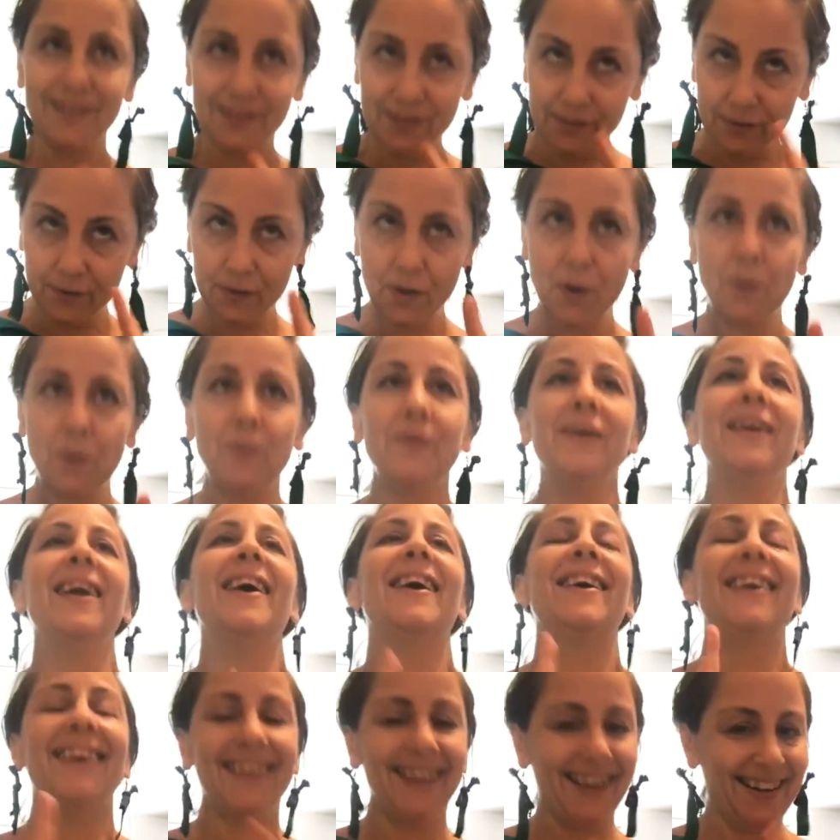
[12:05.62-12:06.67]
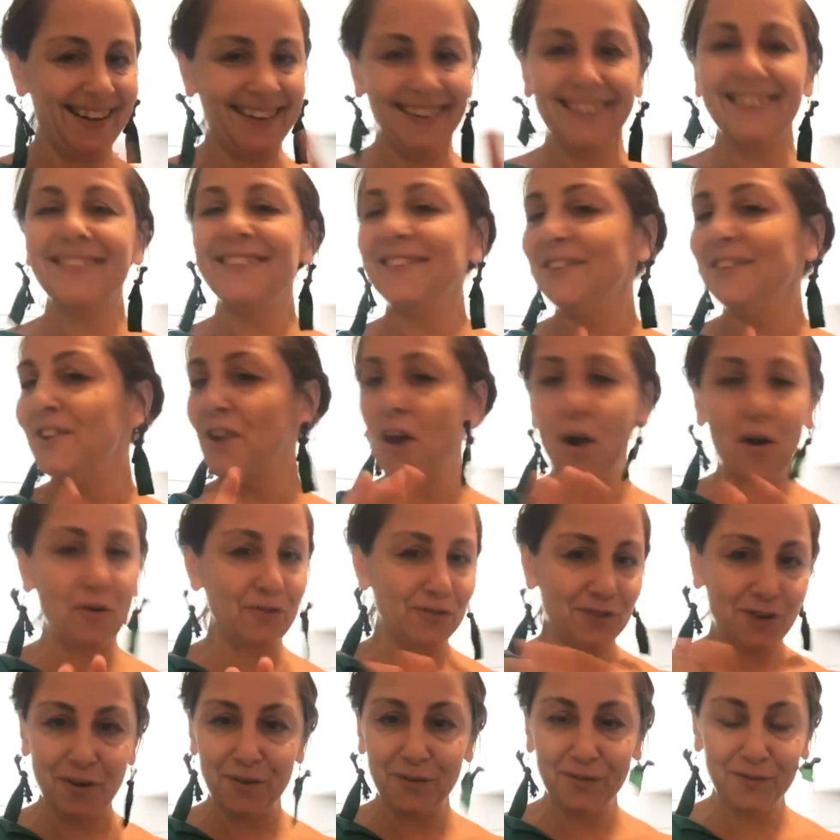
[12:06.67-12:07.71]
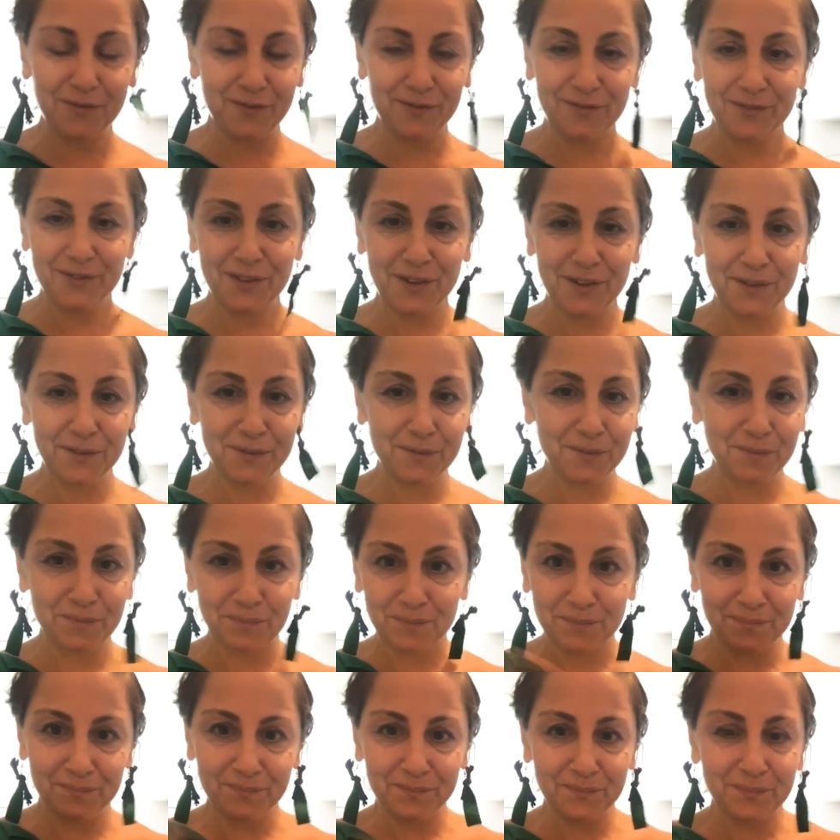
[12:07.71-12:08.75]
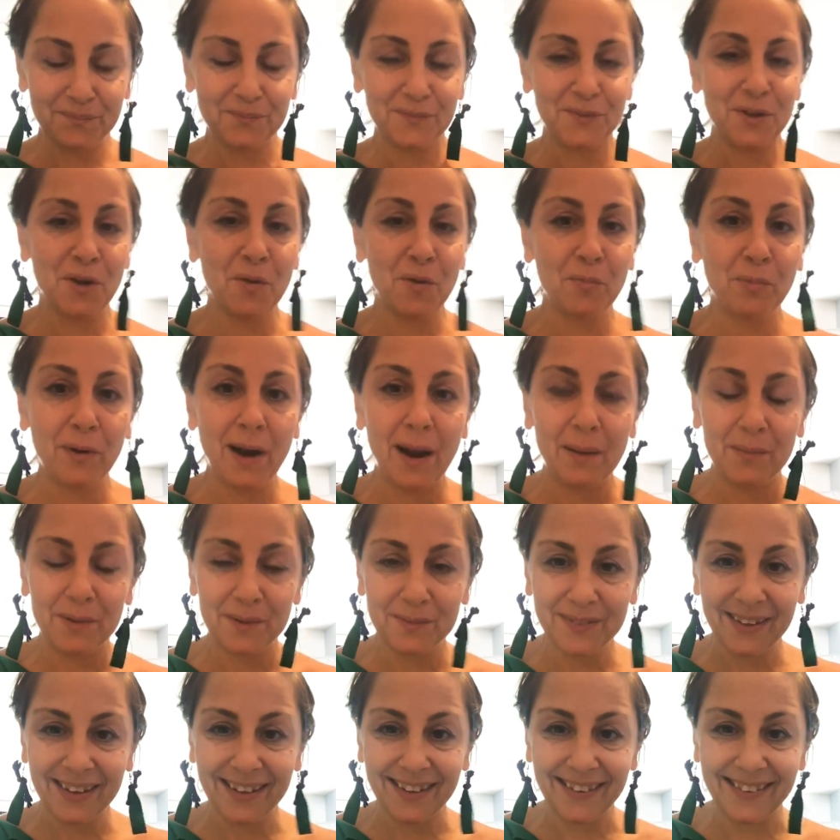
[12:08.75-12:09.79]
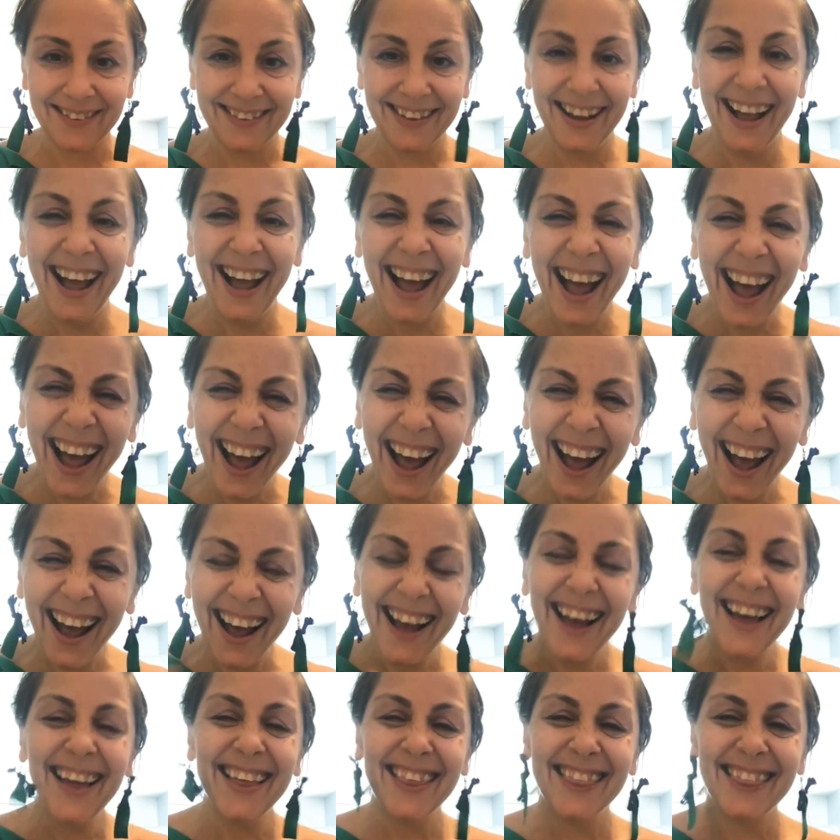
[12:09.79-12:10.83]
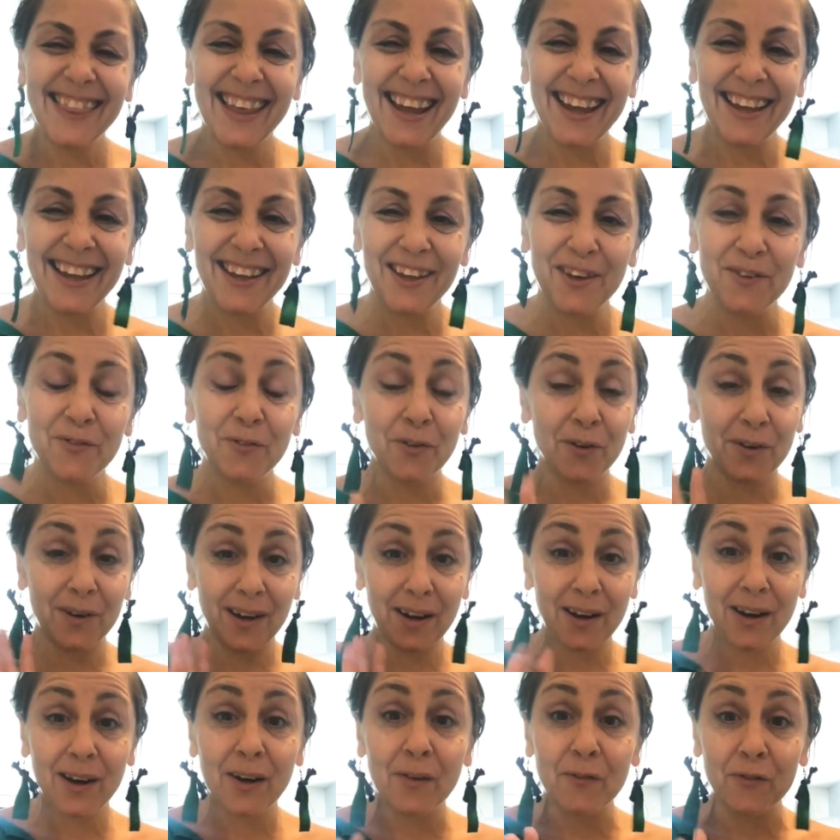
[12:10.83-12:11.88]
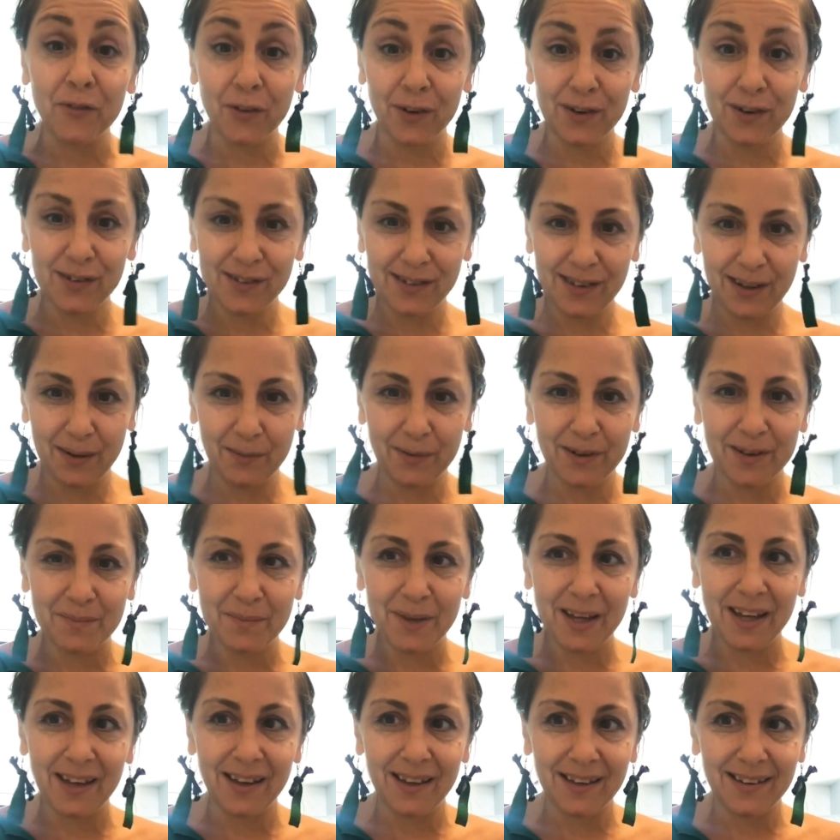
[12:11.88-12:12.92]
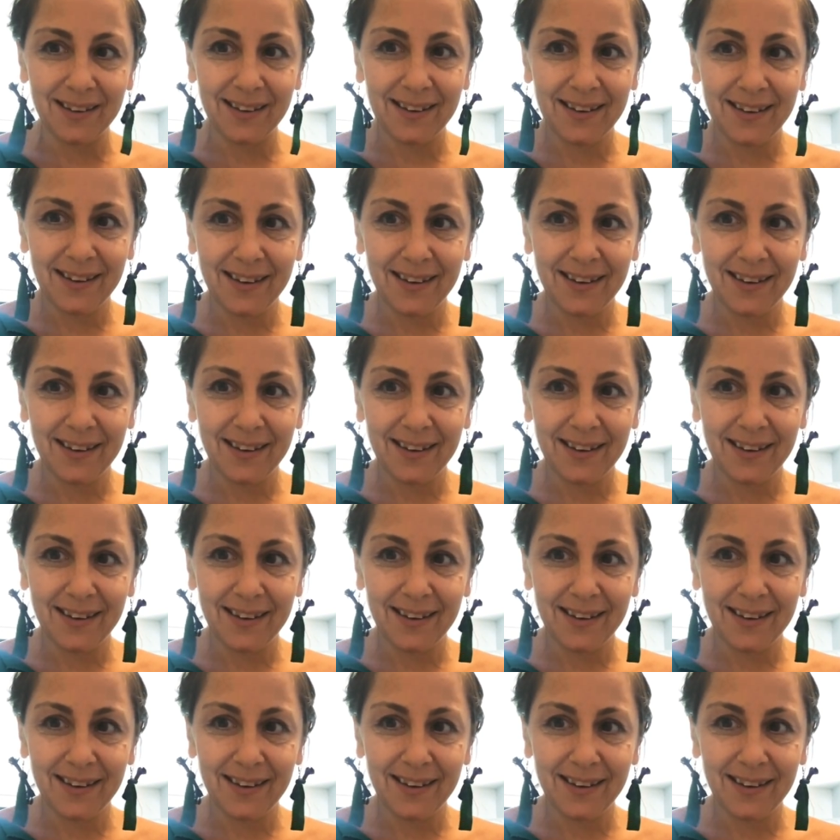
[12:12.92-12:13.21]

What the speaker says: So, yeah. No problem there. Thank you for conversing with me.